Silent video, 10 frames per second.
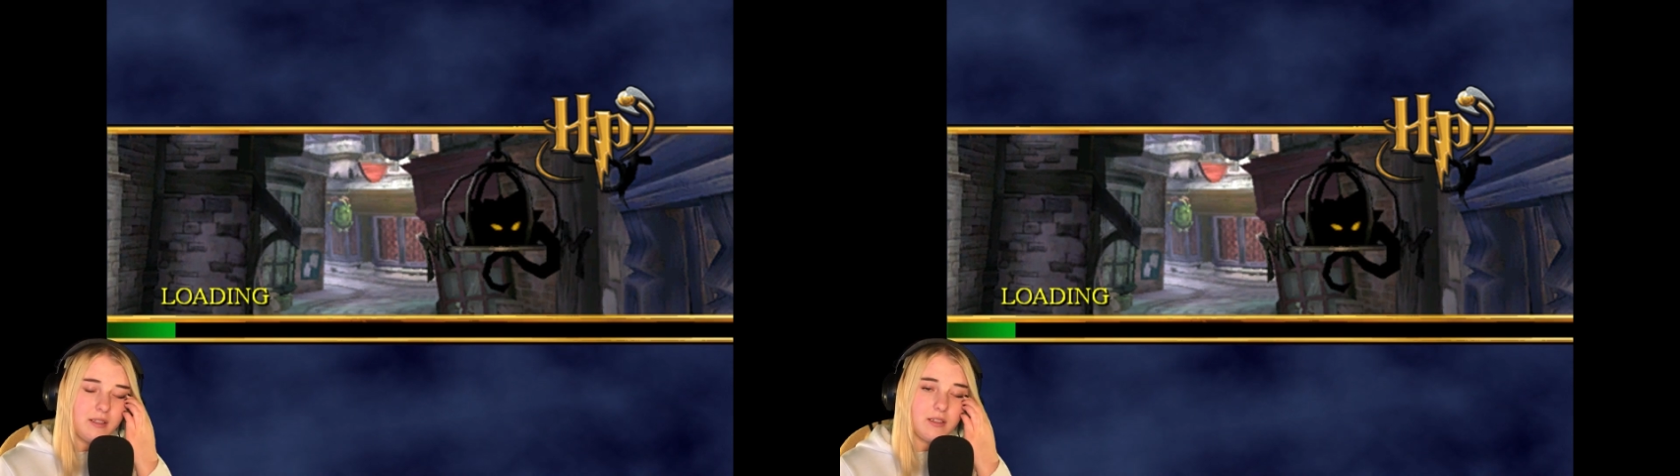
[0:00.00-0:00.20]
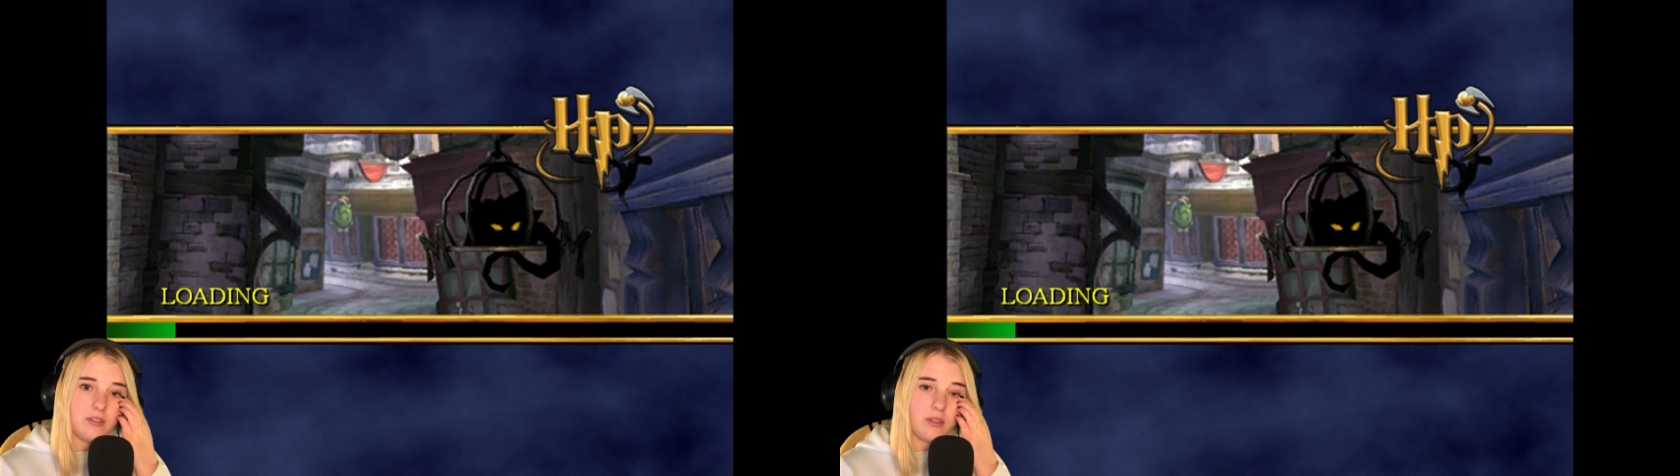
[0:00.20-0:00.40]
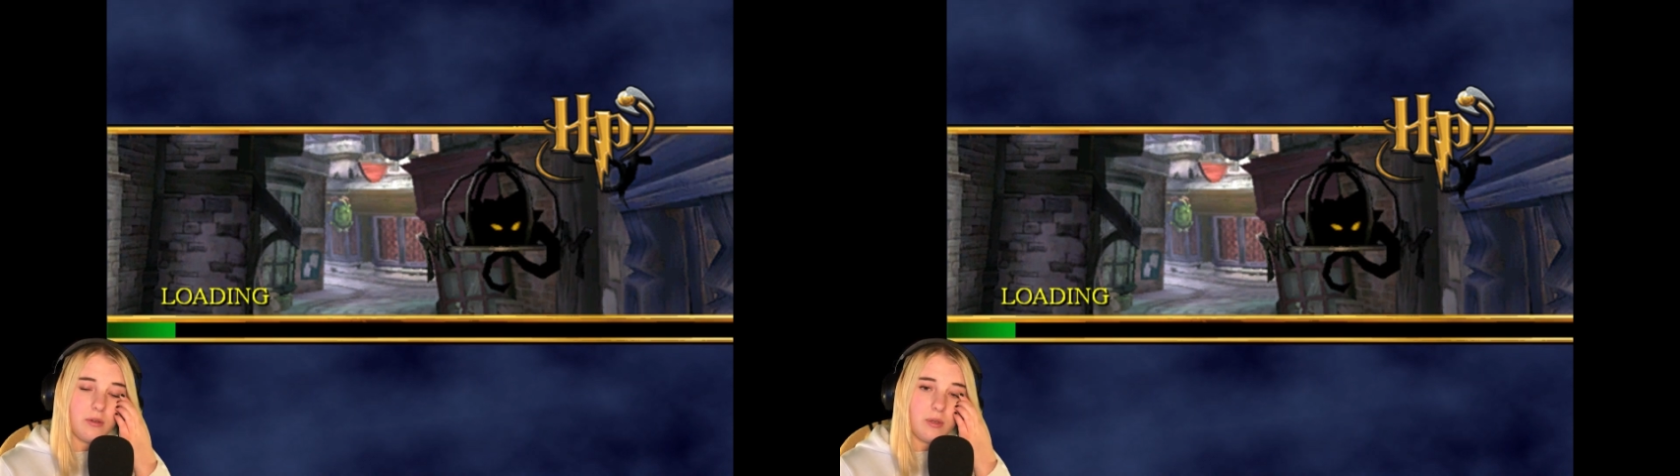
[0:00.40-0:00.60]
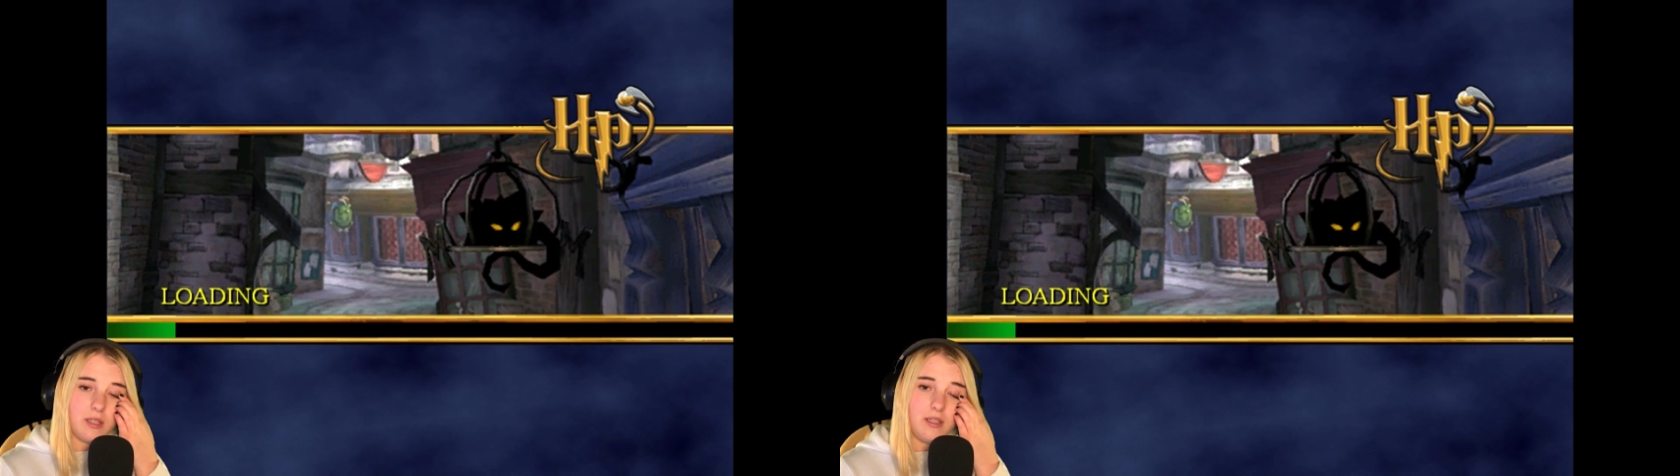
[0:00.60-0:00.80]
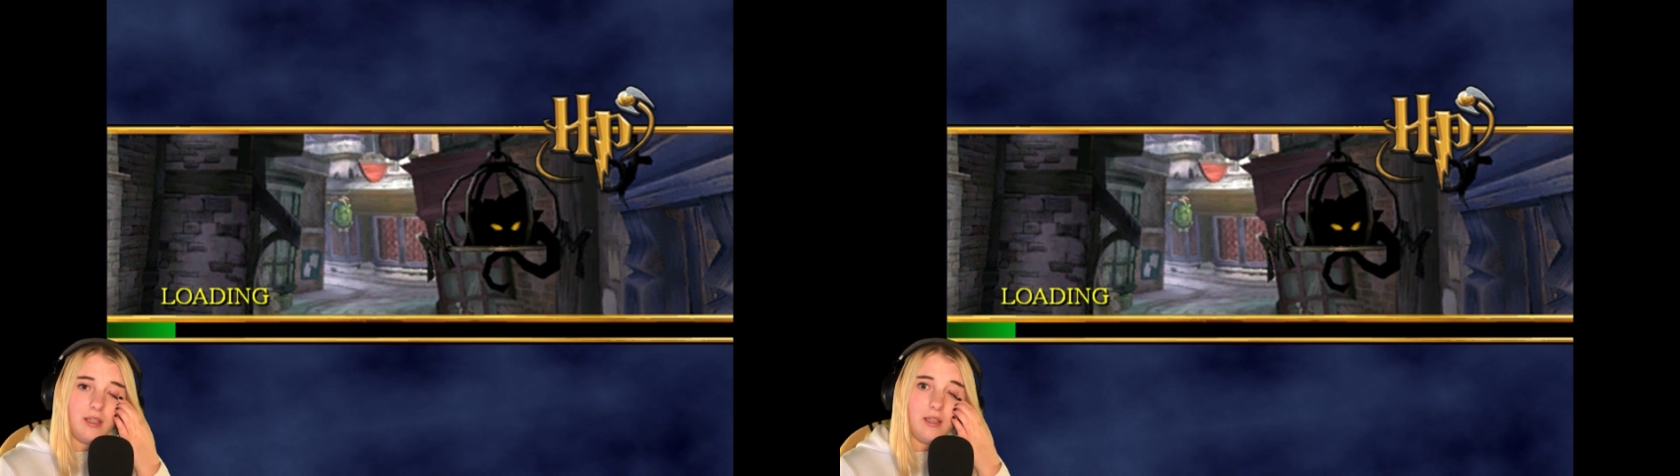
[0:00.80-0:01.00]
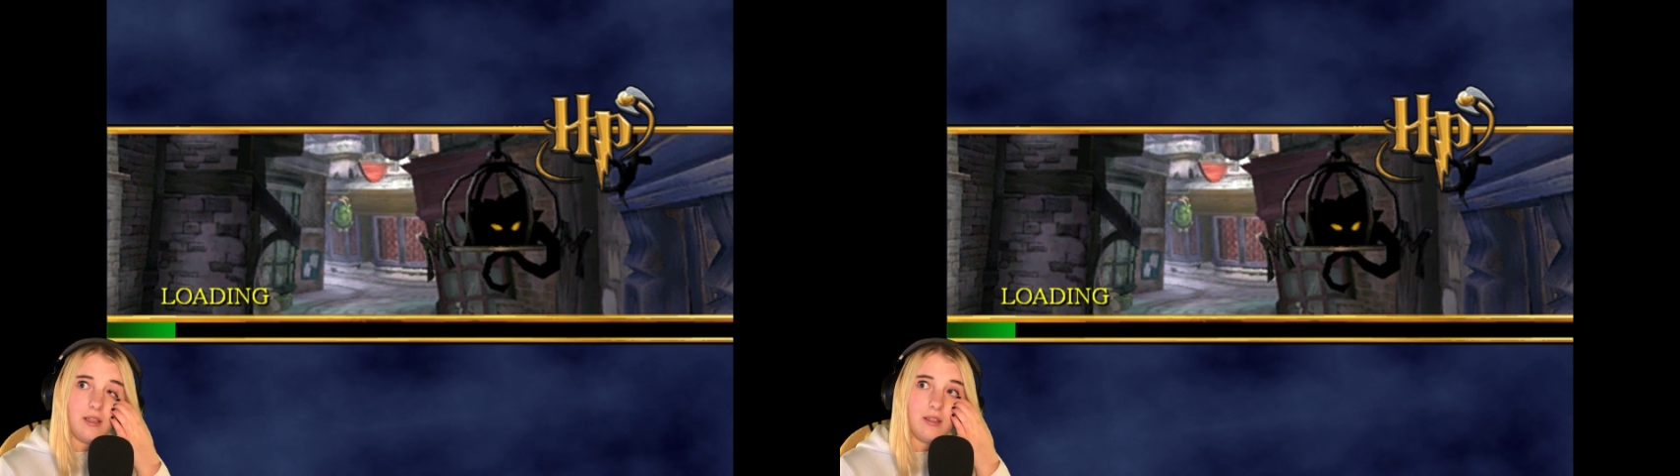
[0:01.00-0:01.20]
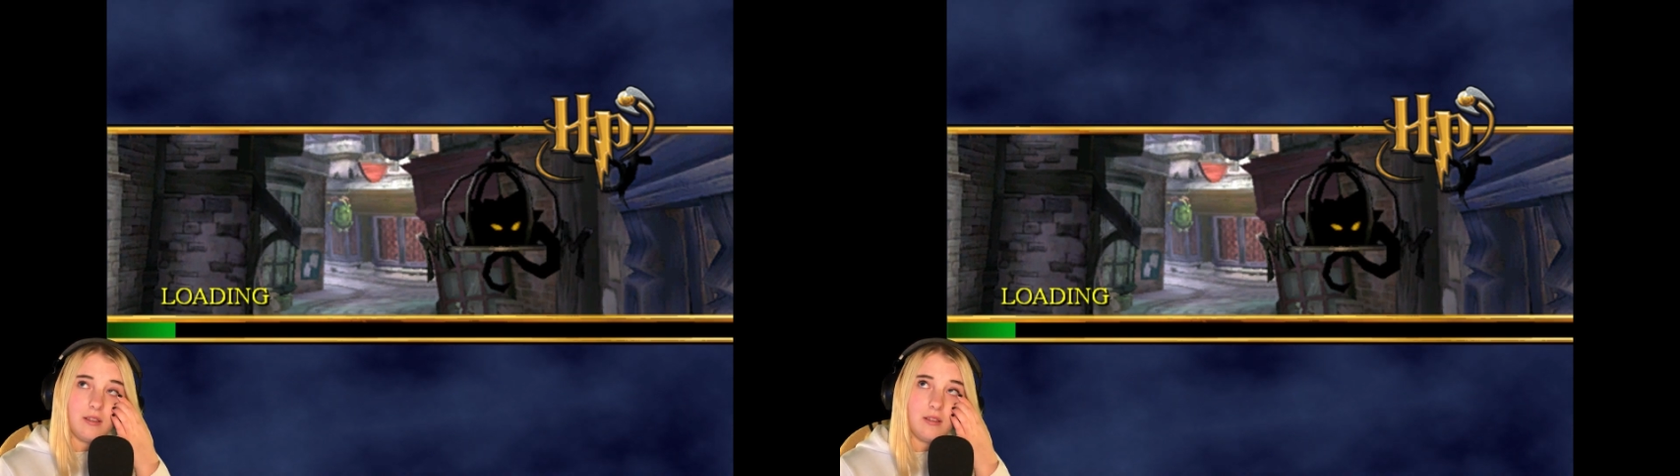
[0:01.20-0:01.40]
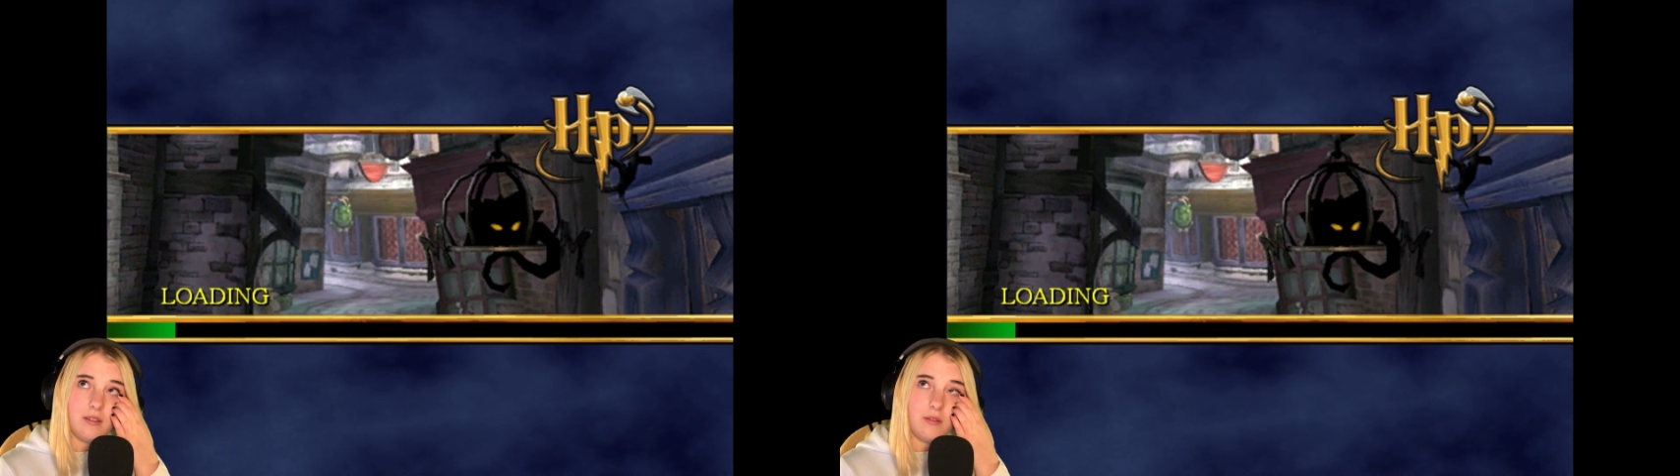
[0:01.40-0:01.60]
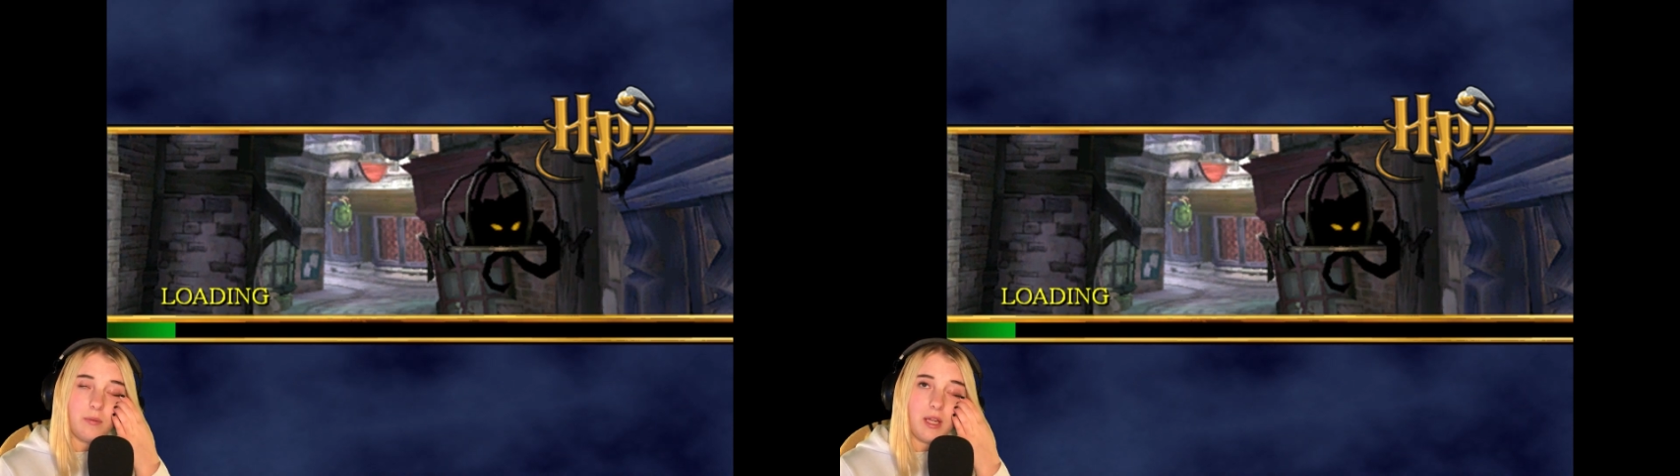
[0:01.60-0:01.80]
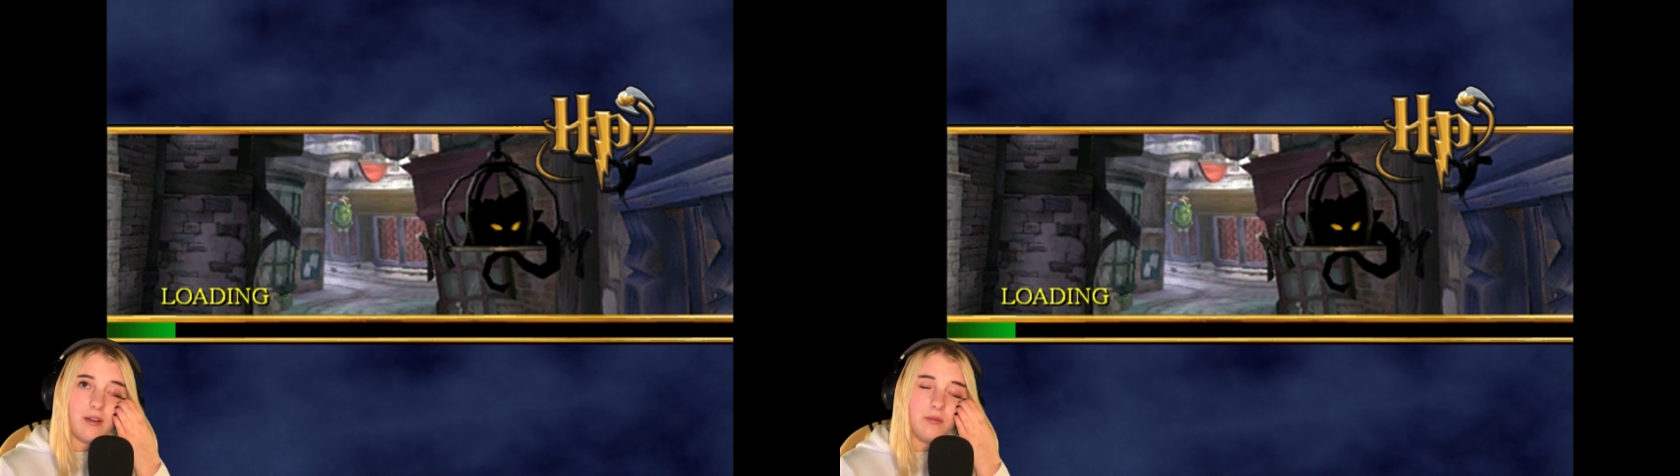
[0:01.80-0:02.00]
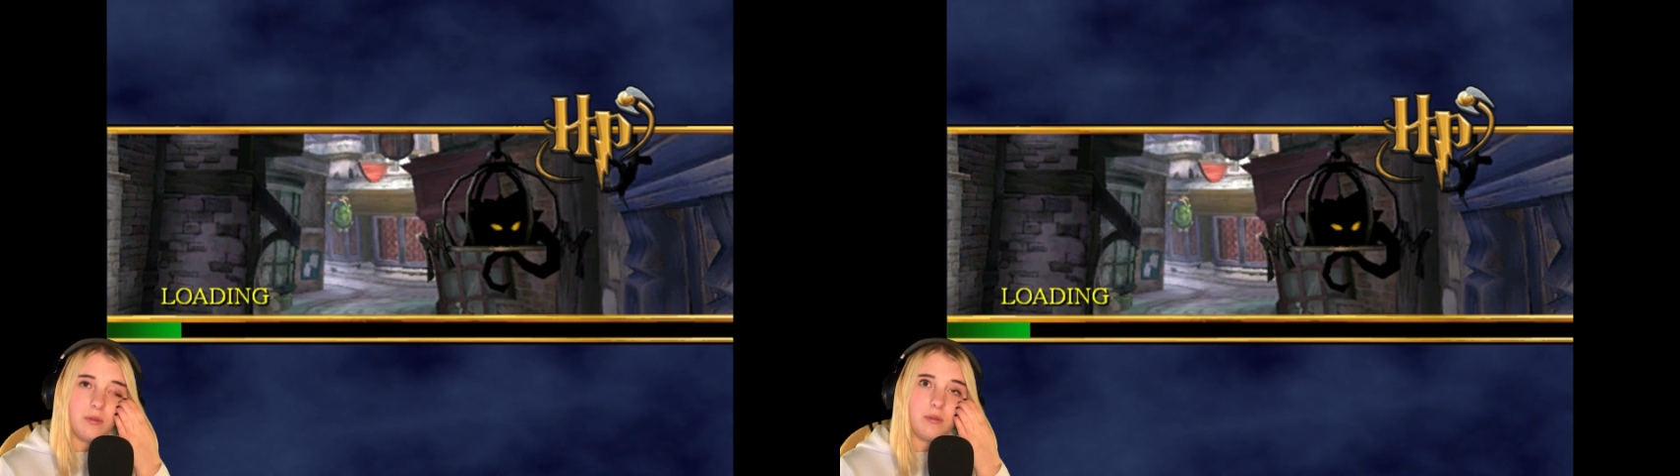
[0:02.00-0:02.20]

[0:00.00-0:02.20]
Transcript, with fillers: So I think we have...